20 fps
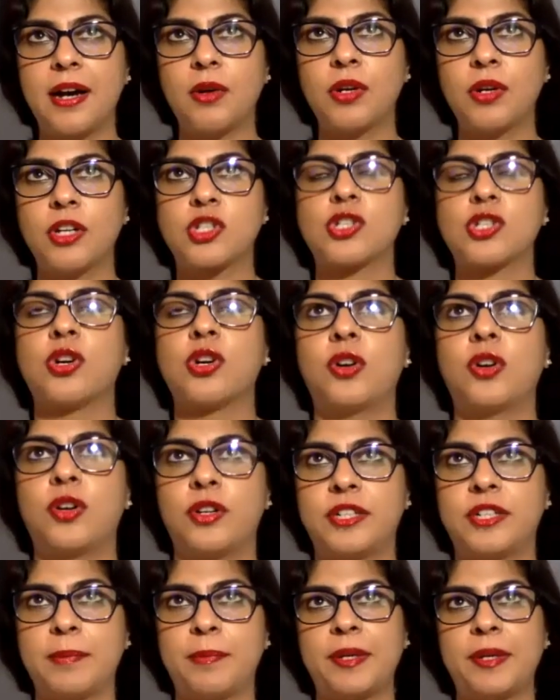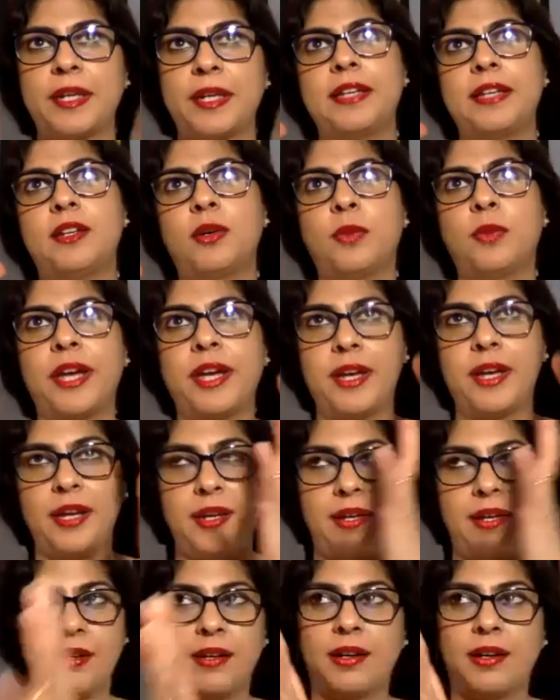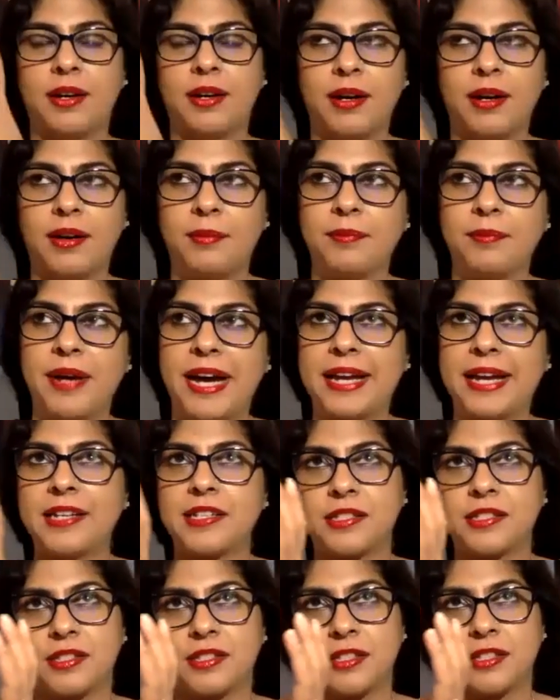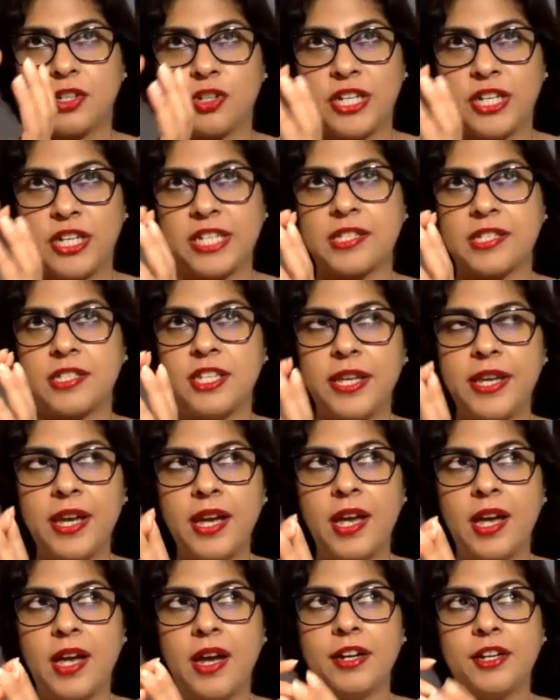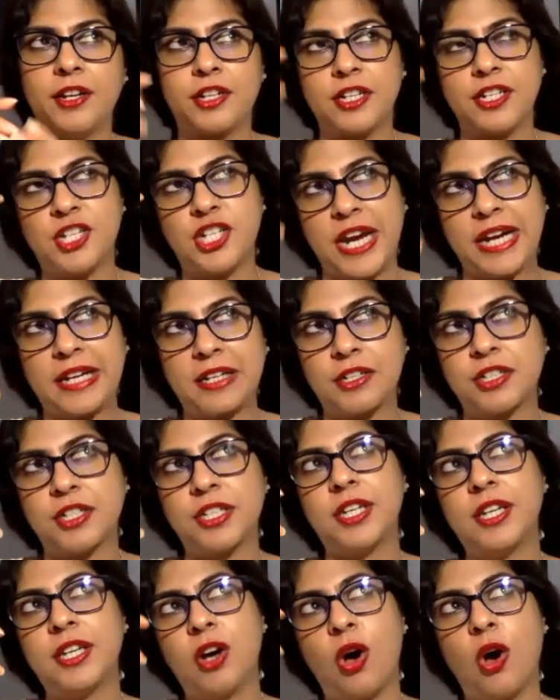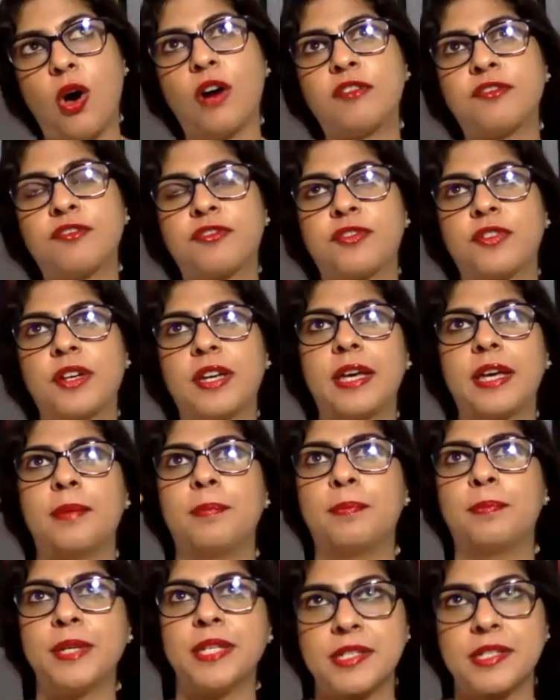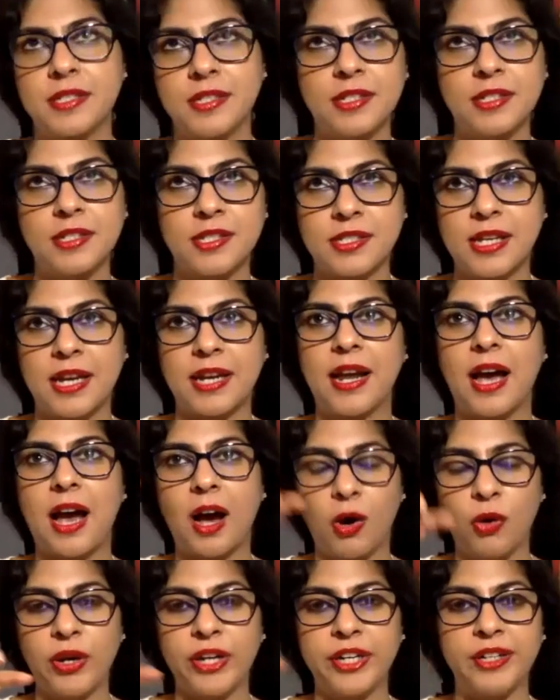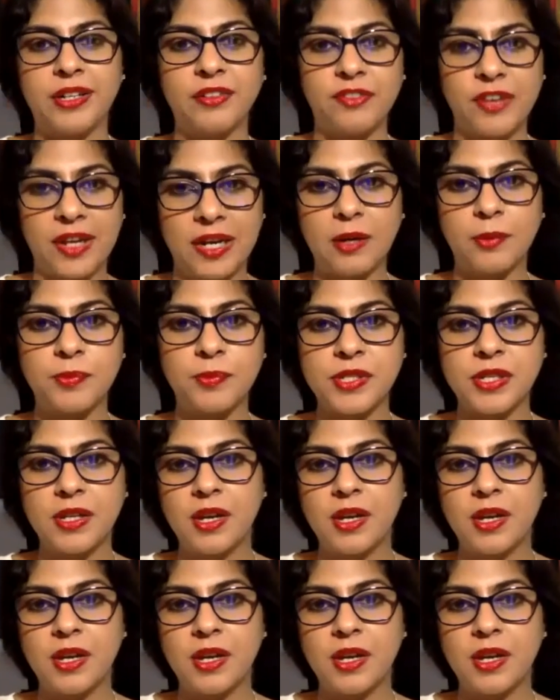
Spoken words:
So typically the way I guess it's the trajectory of a business and how it develops.